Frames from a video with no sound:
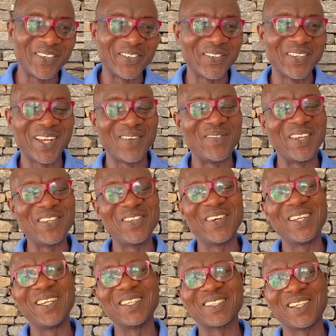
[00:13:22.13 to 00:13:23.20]
you. I'm
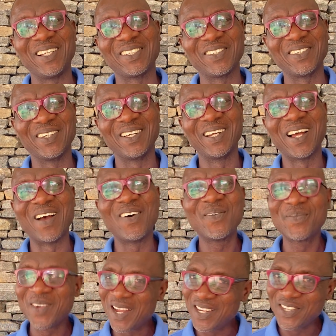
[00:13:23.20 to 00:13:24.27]
enjoying this lecture. I hope
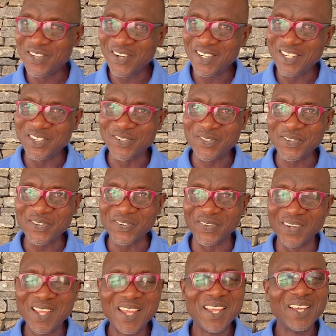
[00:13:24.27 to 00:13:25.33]
you're enjoying it too.
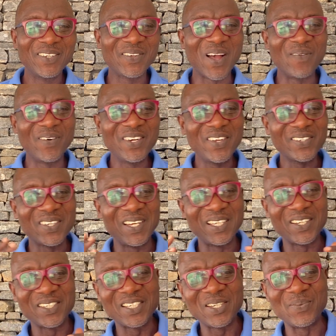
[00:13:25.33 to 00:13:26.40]
So harmonious
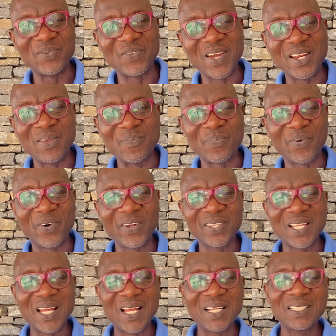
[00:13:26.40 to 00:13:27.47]
relationship is very
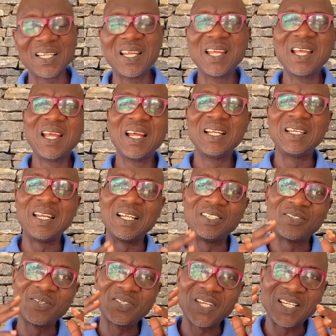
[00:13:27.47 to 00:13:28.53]
important. The
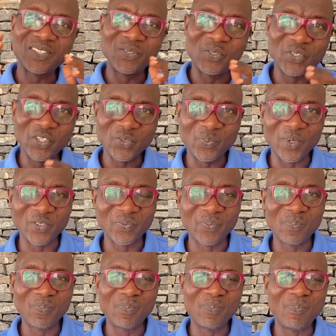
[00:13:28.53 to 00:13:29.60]
social institutions must
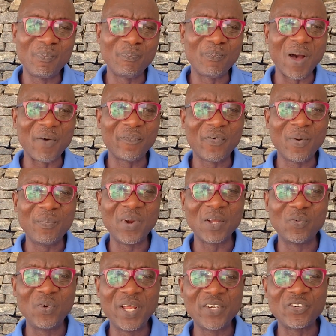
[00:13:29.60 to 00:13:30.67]
perform
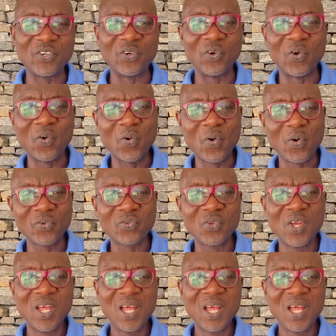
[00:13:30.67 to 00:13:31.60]
regulatory roles,